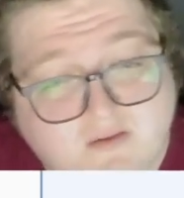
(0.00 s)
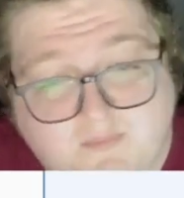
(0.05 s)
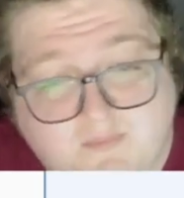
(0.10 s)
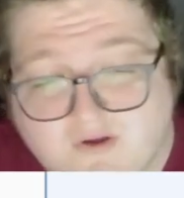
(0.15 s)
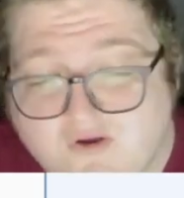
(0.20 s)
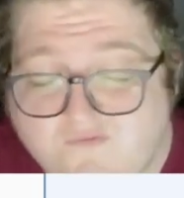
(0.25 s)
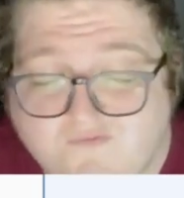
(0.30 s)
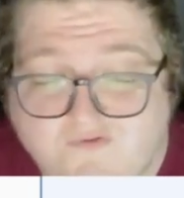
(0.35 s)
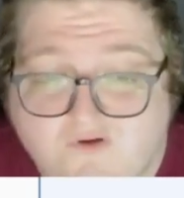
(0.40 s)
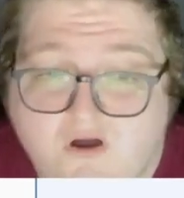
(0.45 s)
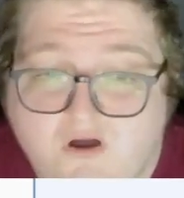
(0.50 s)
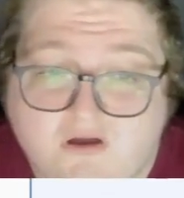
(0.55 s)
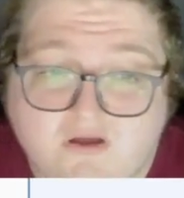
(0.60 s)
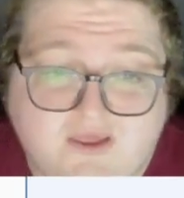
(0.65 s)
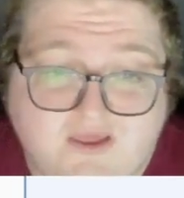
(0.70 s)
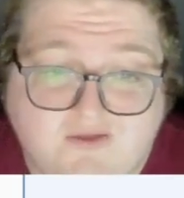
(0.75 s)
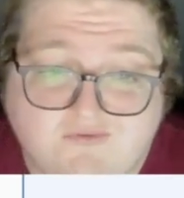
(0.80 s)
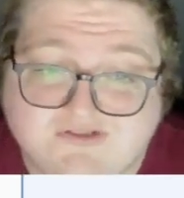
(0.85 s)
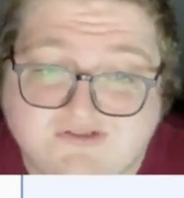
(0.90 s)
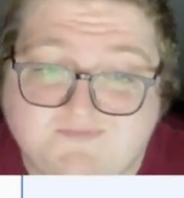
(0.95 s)
But overall,
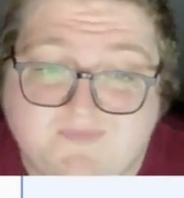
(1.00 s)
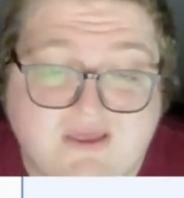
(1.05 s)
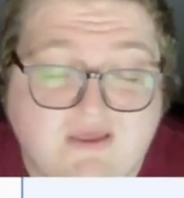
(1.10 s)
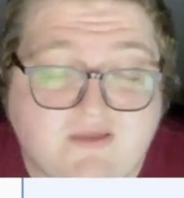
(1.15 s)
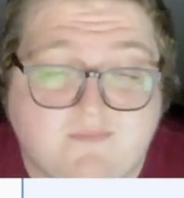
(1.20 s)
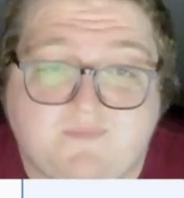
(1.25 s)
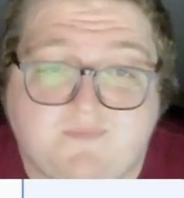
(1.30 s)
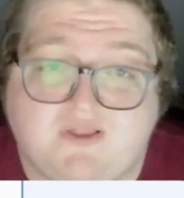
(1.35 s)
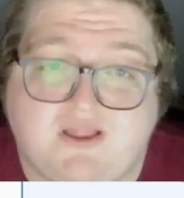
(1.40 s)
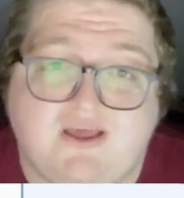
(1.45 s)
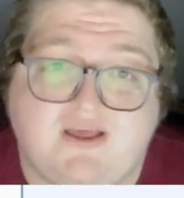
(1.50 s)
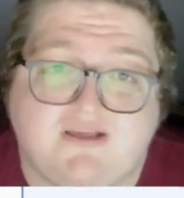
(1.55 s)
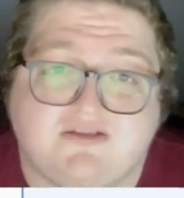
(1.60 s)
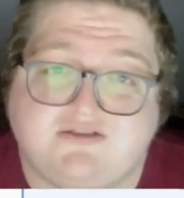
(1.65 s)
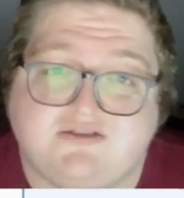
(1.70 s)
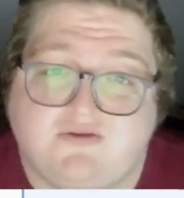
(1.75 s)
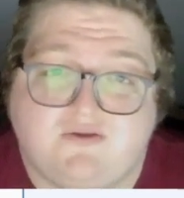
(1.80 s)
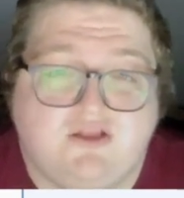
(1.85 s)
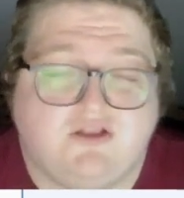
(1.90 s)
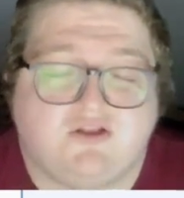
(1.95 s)
he was making plays.
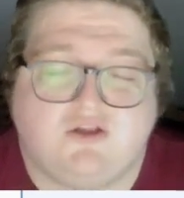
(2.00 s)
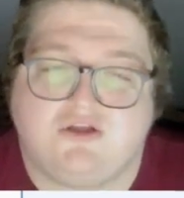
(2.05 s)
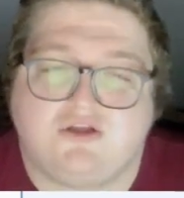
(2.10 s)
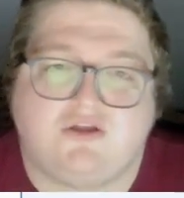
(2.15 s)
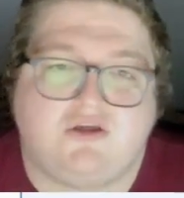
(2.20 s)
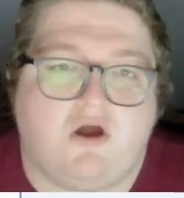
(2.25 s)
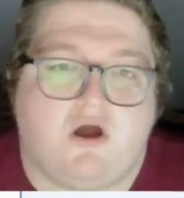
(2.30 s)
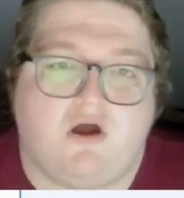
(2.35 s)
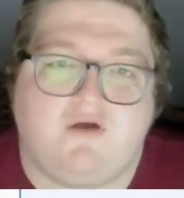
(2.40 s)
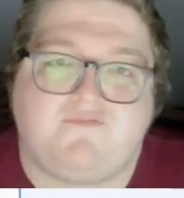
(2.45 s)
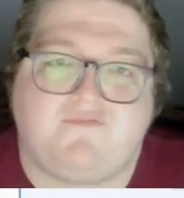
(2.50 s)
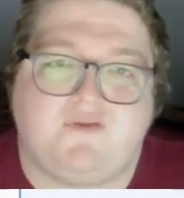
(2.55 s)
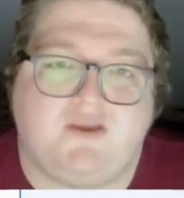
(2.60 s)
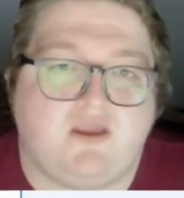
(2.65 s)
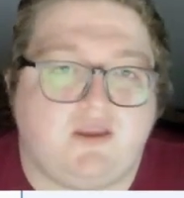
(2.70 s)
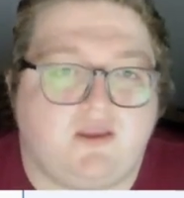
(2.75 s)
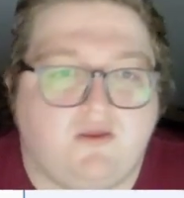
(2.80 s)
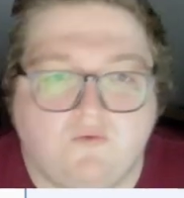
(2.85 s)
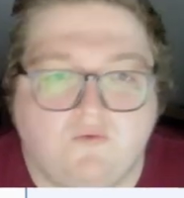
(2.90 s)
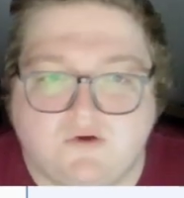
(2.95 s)
You know, he looked
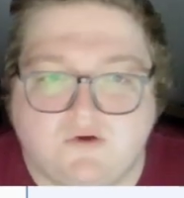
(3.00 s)
confident. He